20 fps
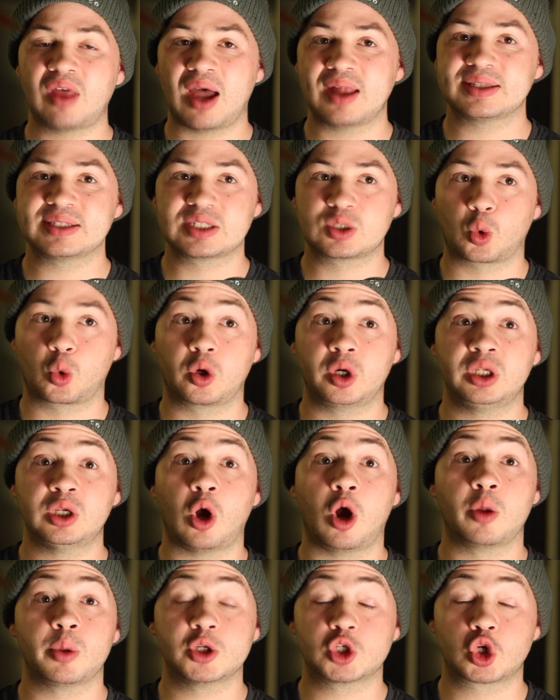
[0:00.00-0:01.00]
that story
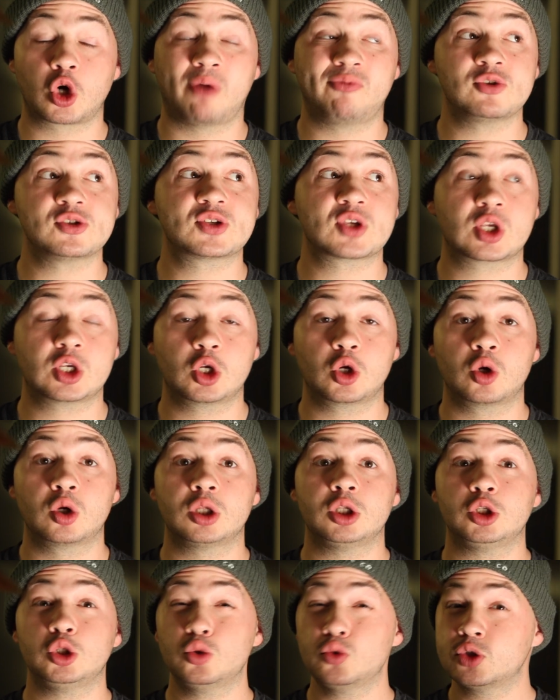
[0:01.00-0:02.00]
on the Truffle
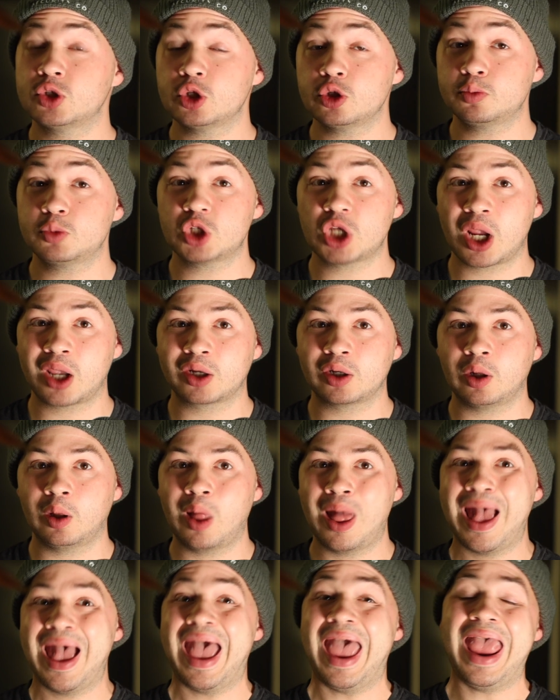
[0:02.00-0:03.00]
Security YouTube channel
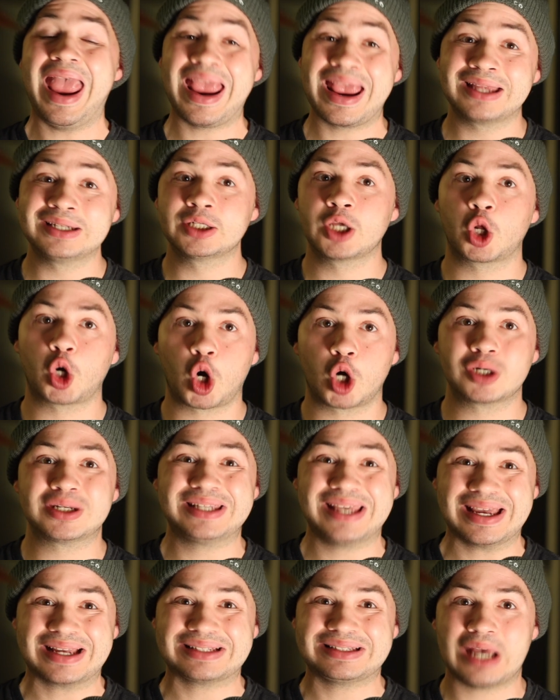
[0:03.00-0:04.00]
and on our
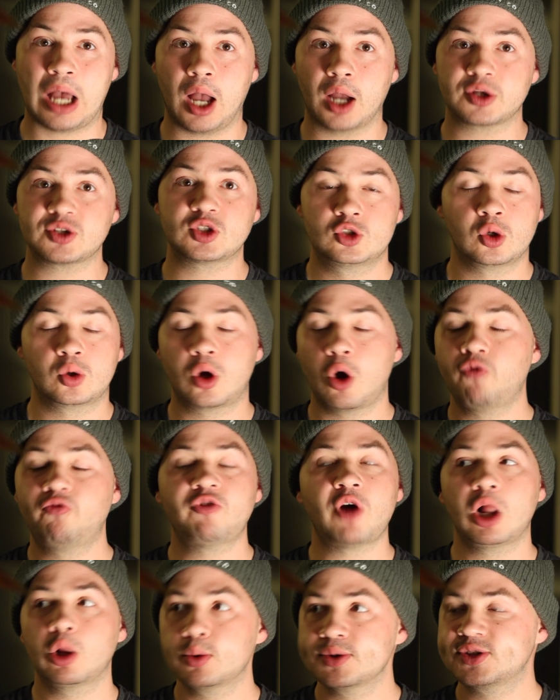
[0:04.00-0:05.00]
TikTok, so go
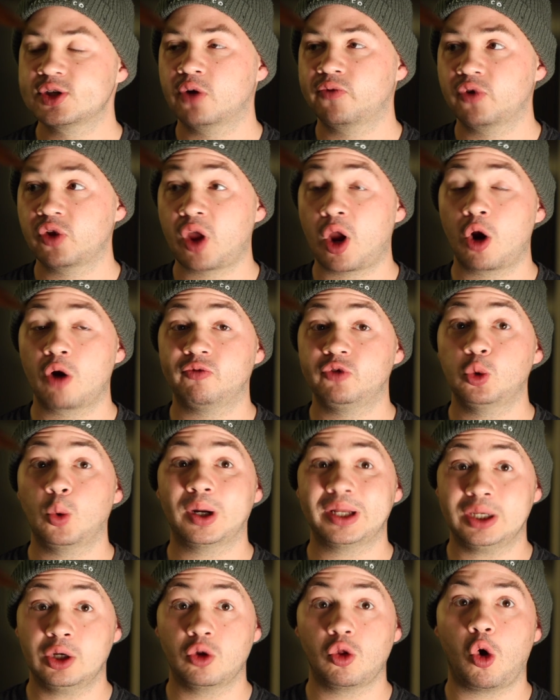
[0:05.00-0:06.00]
follow us over there if you
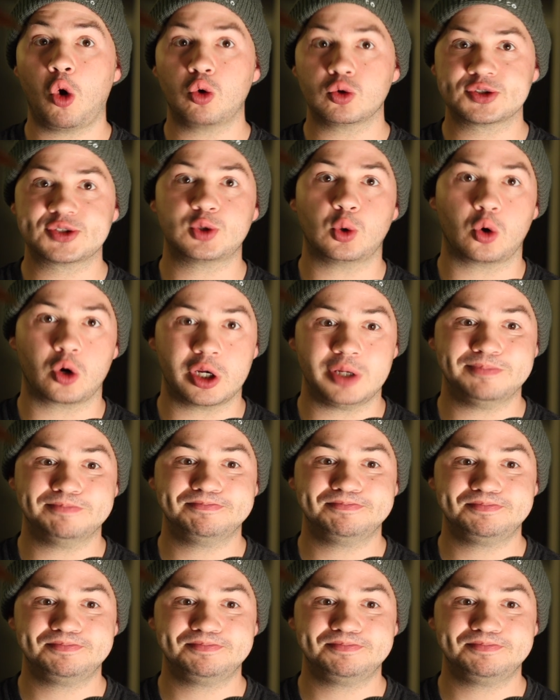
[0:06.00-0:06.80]
want to hear the whole story.